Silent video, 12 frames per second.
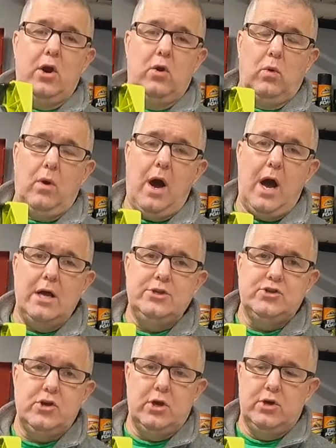
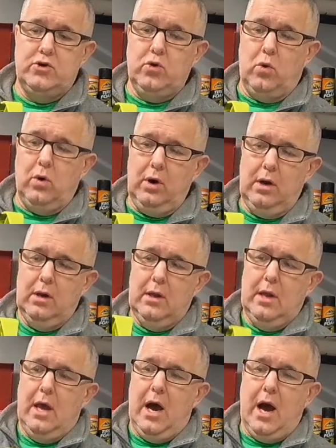garage door
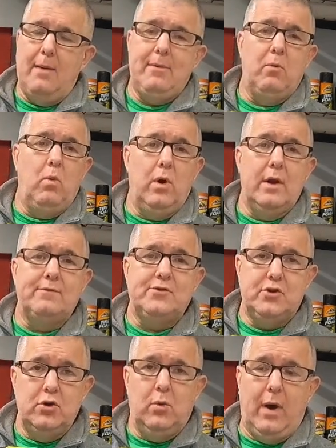in one of
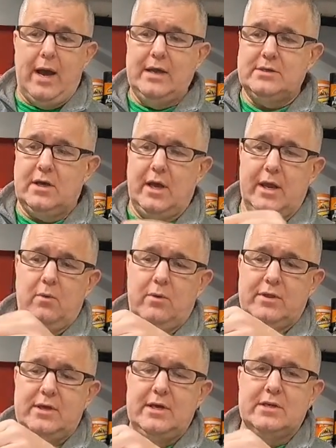two ways. I hang it
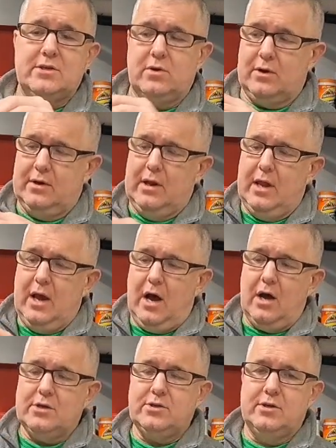with this, or
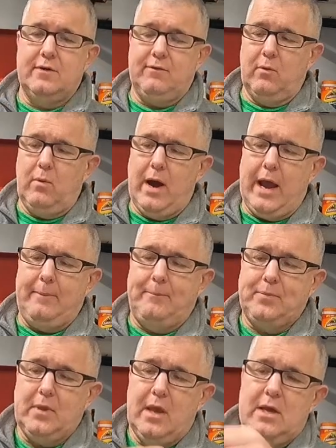also a different way.
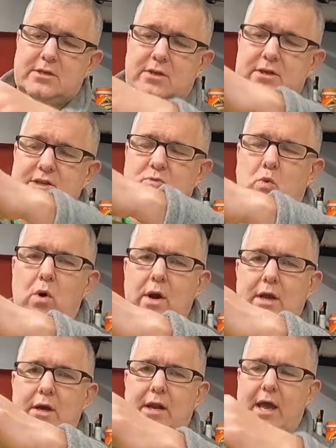So this is
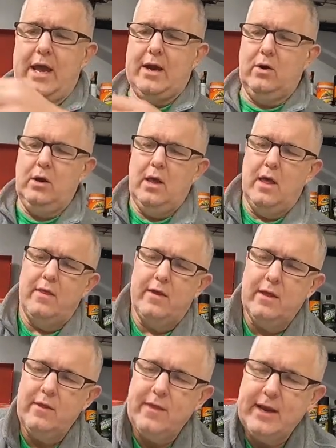one good hanger. The
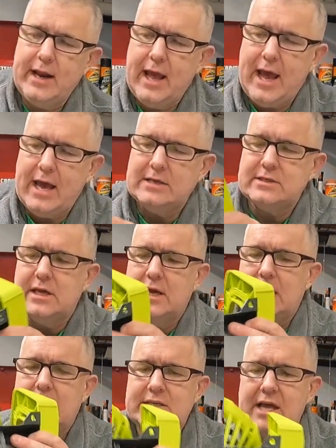other thing it has
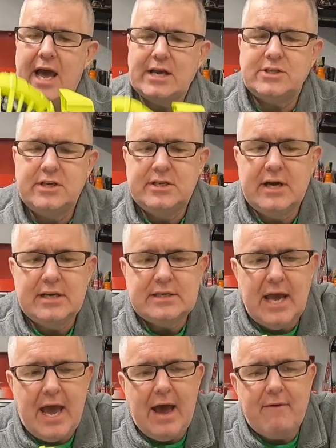is it actually does
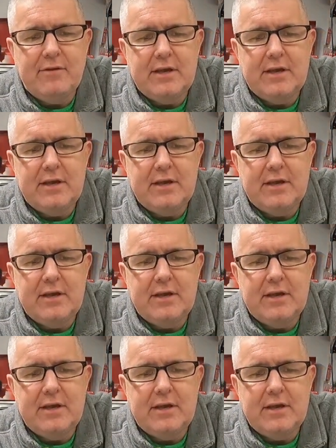have